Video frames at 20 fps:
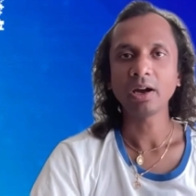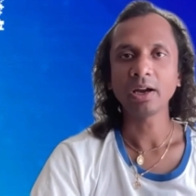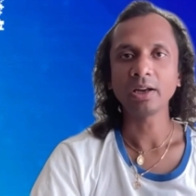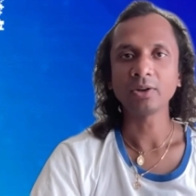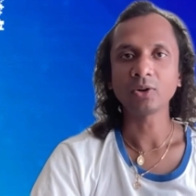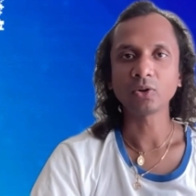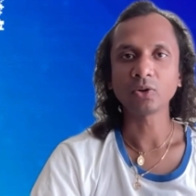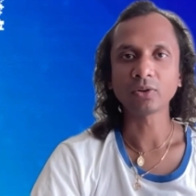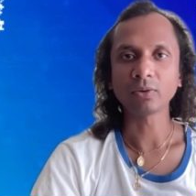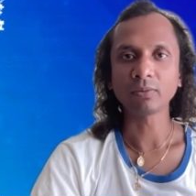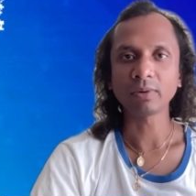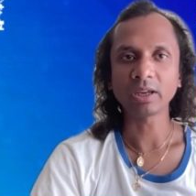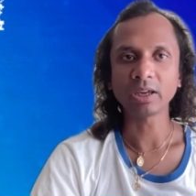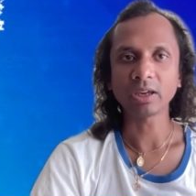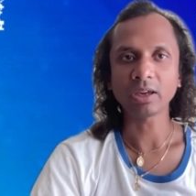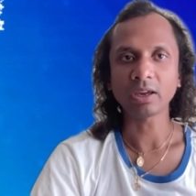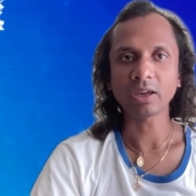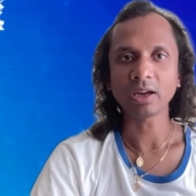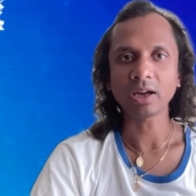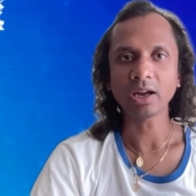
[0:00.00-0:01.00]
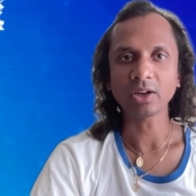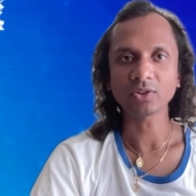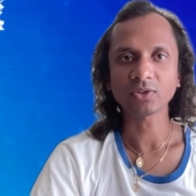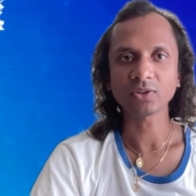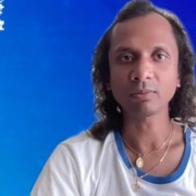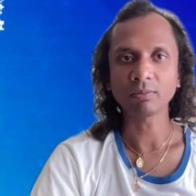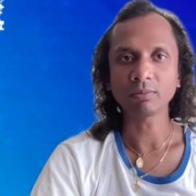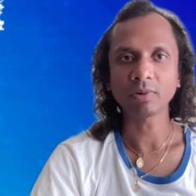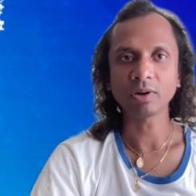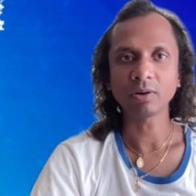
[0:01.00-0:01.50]
And also we had
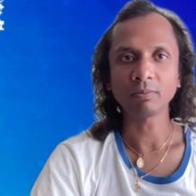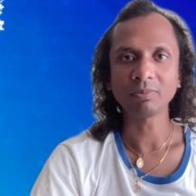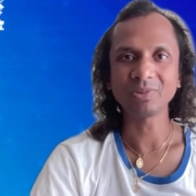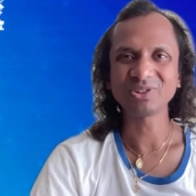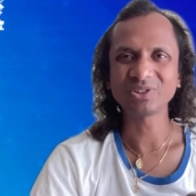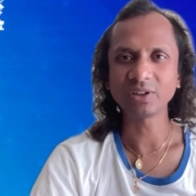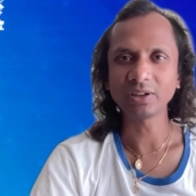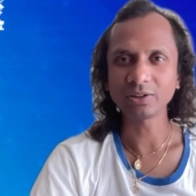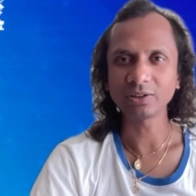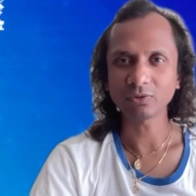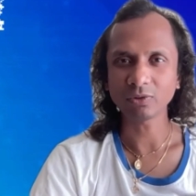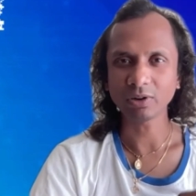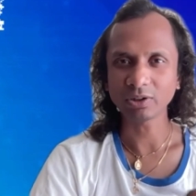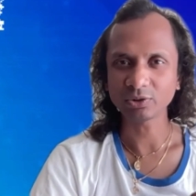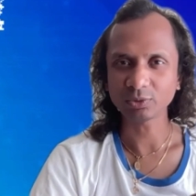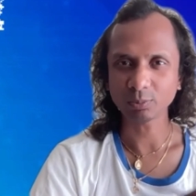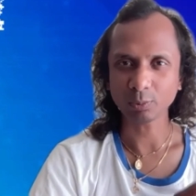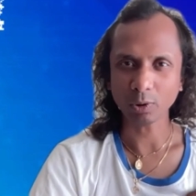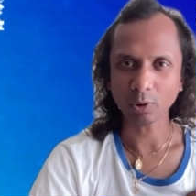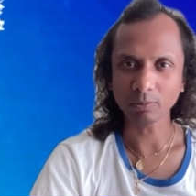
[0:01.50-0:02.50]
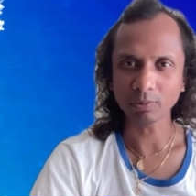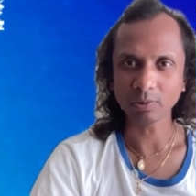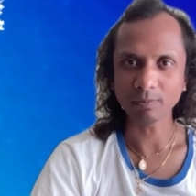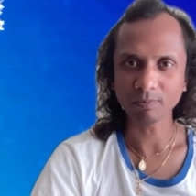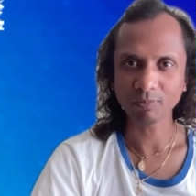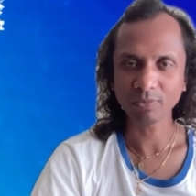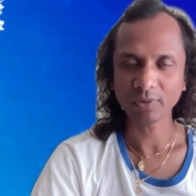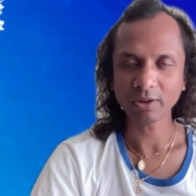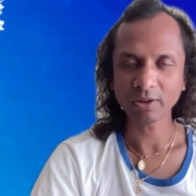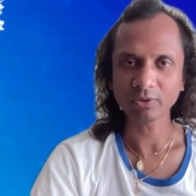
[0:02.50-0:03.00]
some uh, missing traits
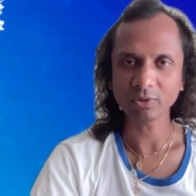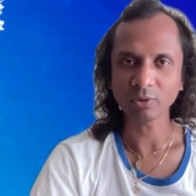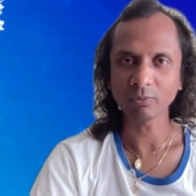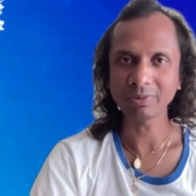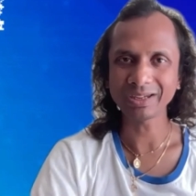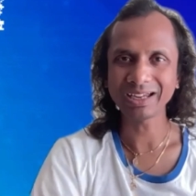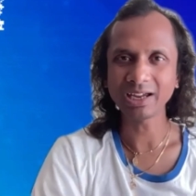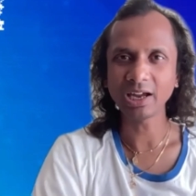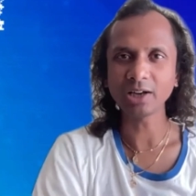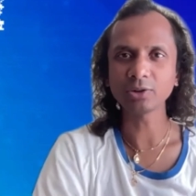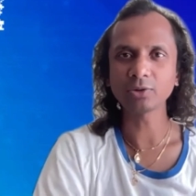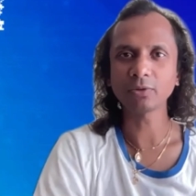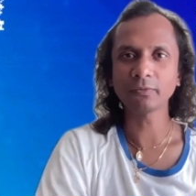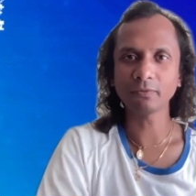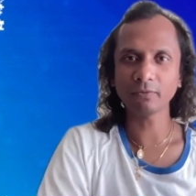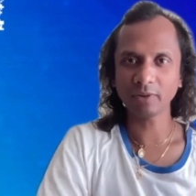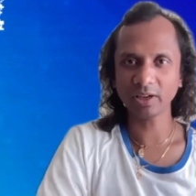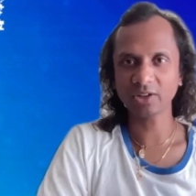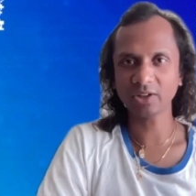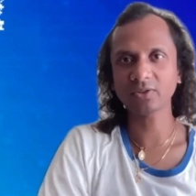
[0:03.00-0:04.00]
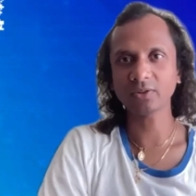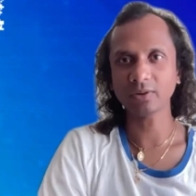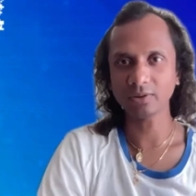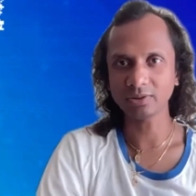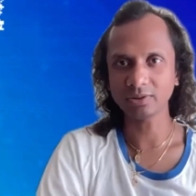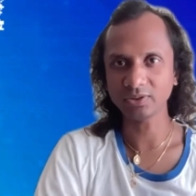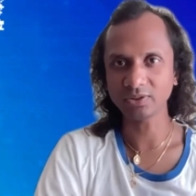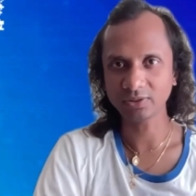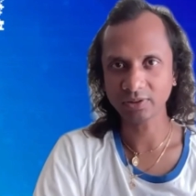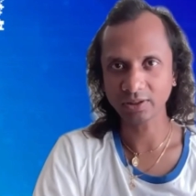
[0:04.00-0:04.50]
problem. So we had to fix
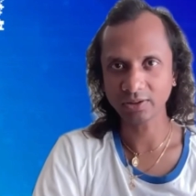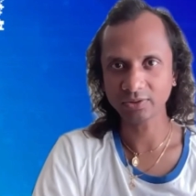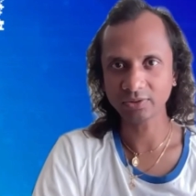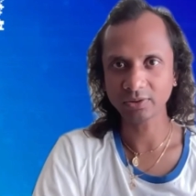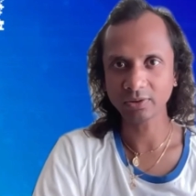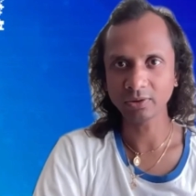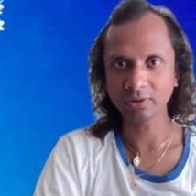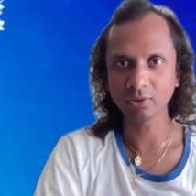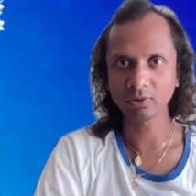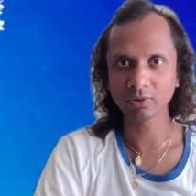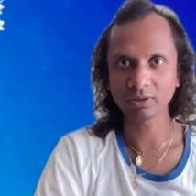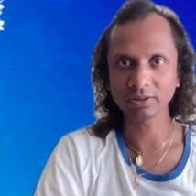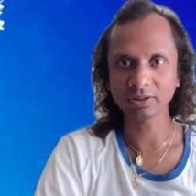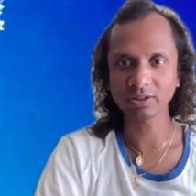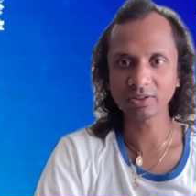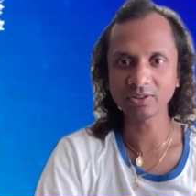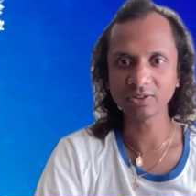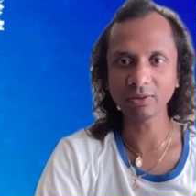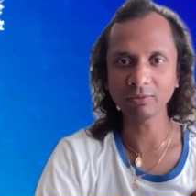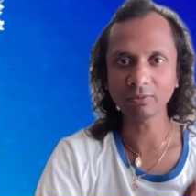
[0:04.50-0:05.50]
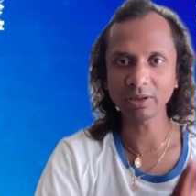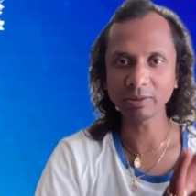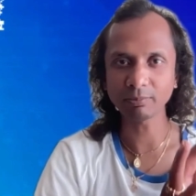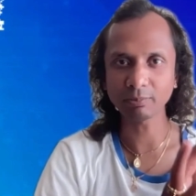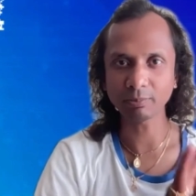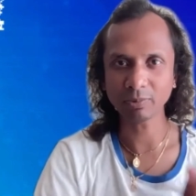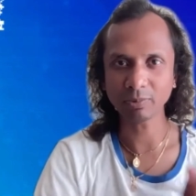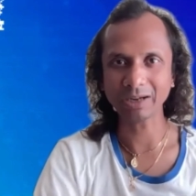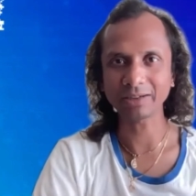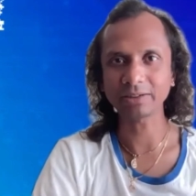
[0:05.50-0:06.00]
all these things. Look, these are
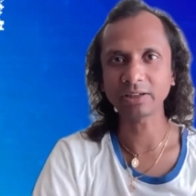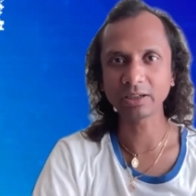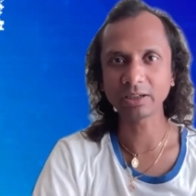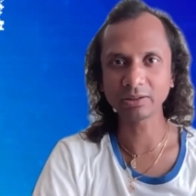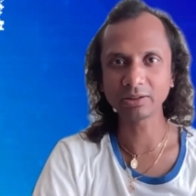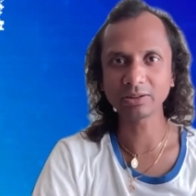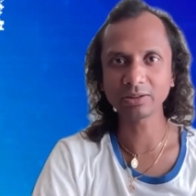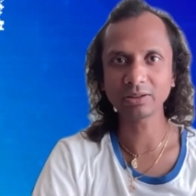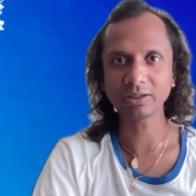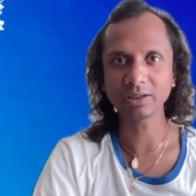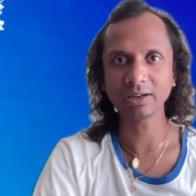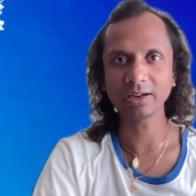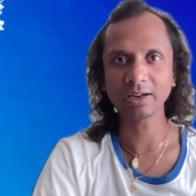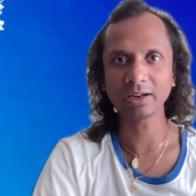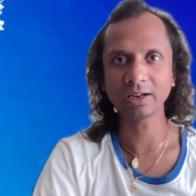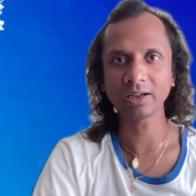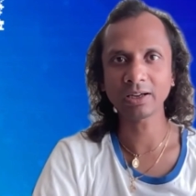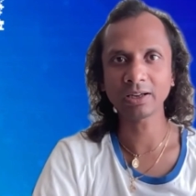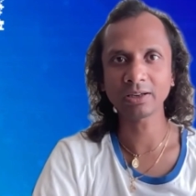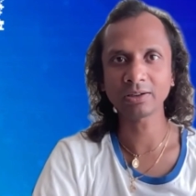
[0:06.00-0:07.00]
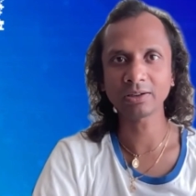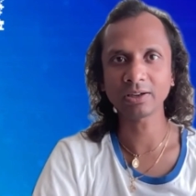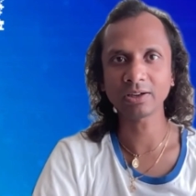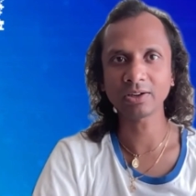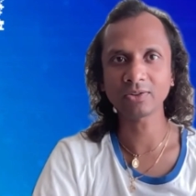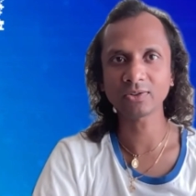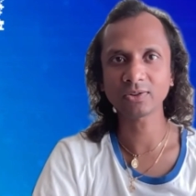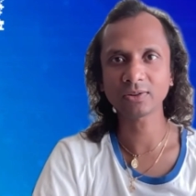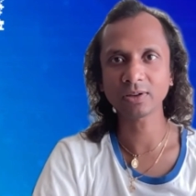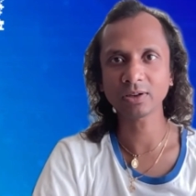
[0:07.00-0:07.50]
very practical and
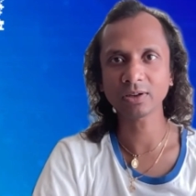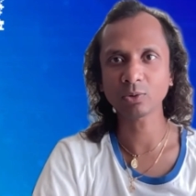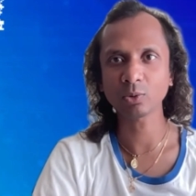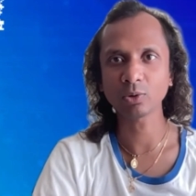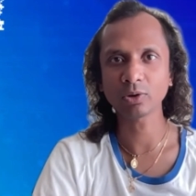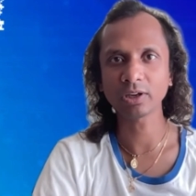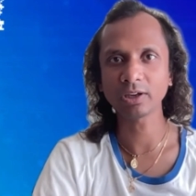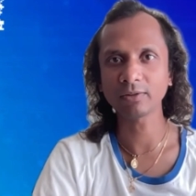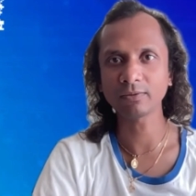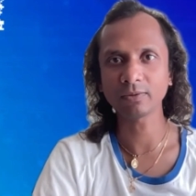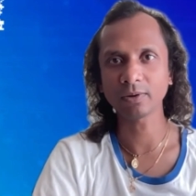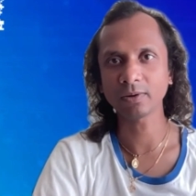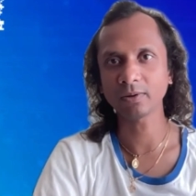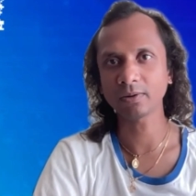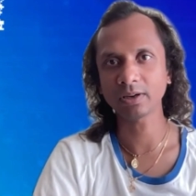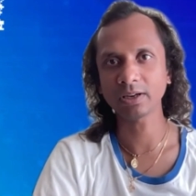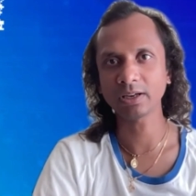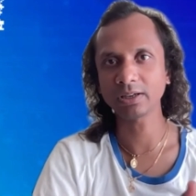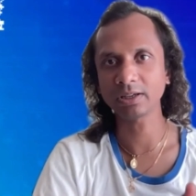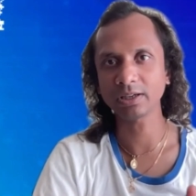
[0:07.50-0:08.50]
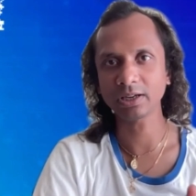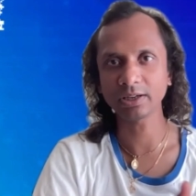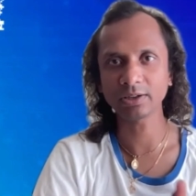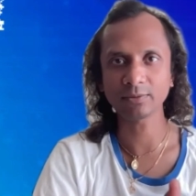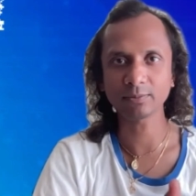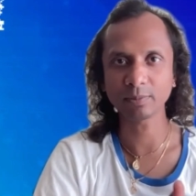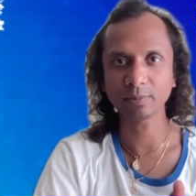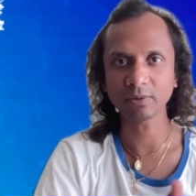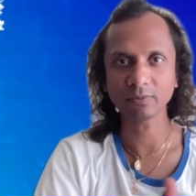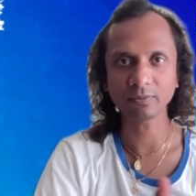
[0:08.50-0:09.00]
it's not looking for any kind
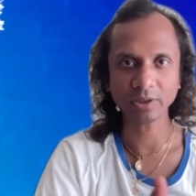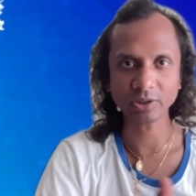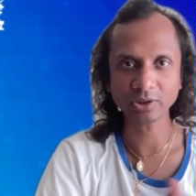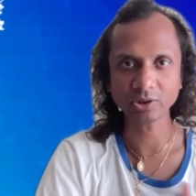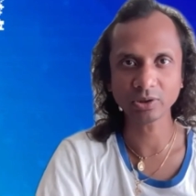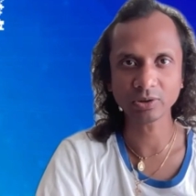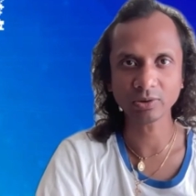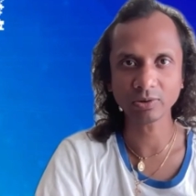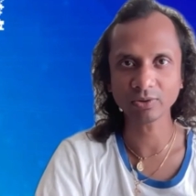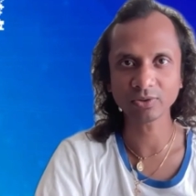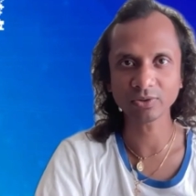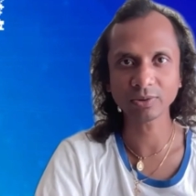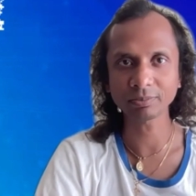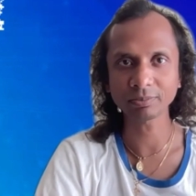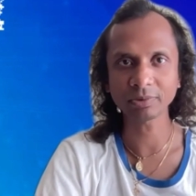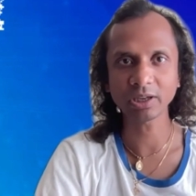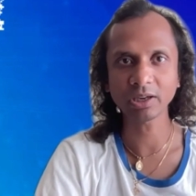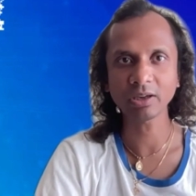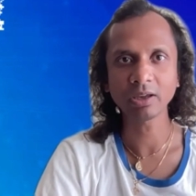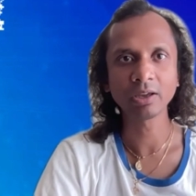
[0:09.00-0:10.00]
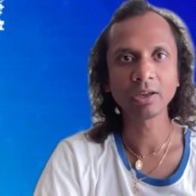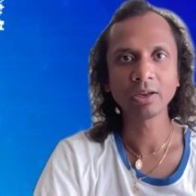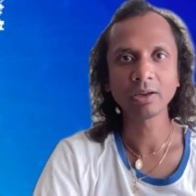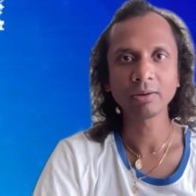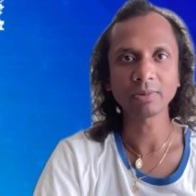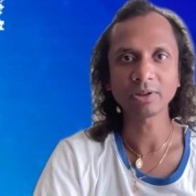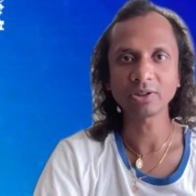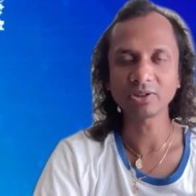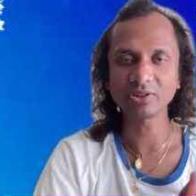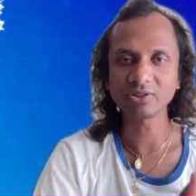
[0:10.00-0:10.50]
of perfection or something,
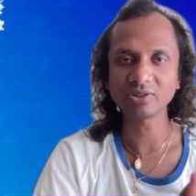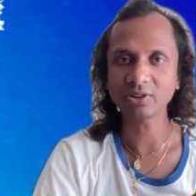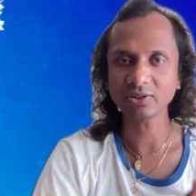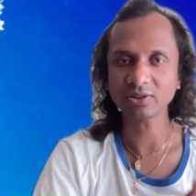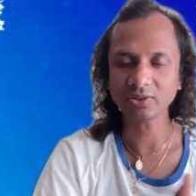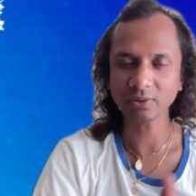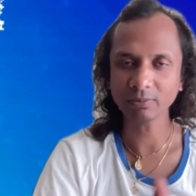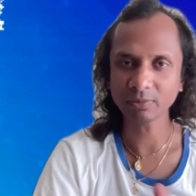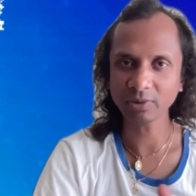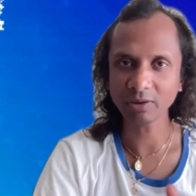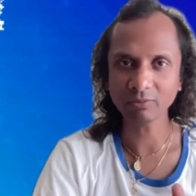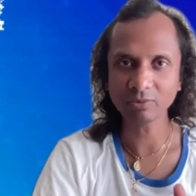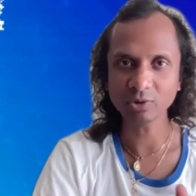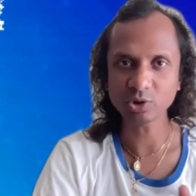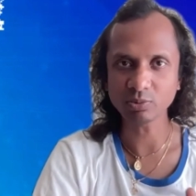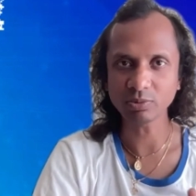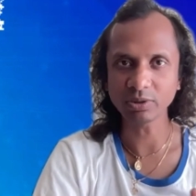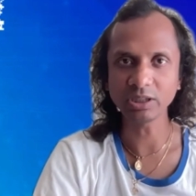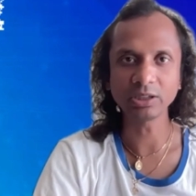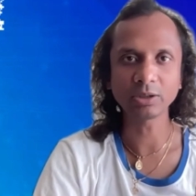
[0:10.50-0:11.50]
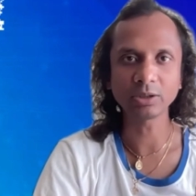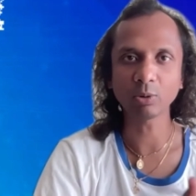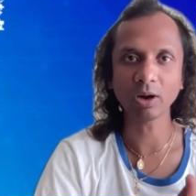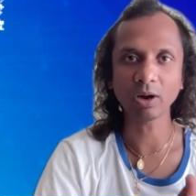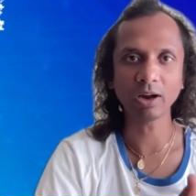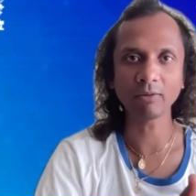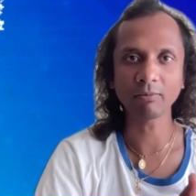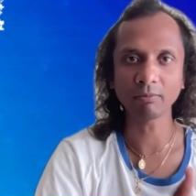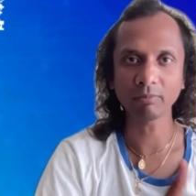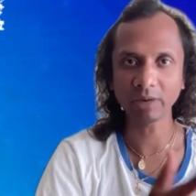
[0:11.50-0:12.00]
but these are something which we need to
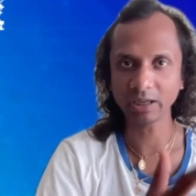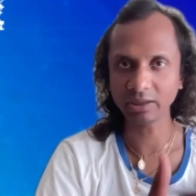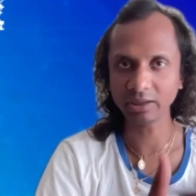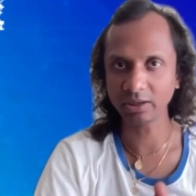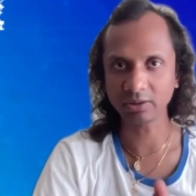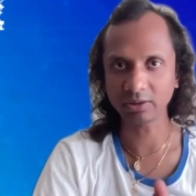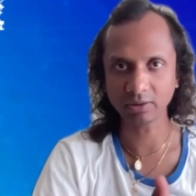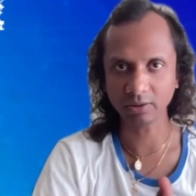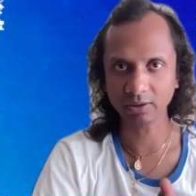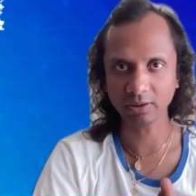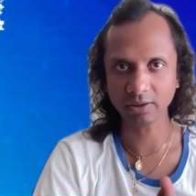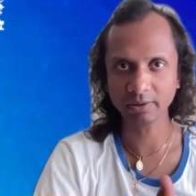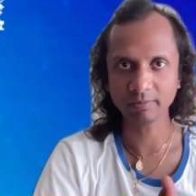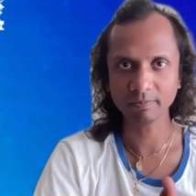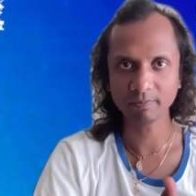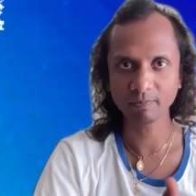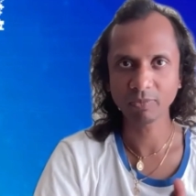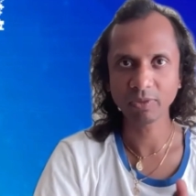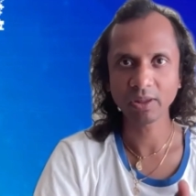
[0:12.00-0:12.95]
have mandatorily.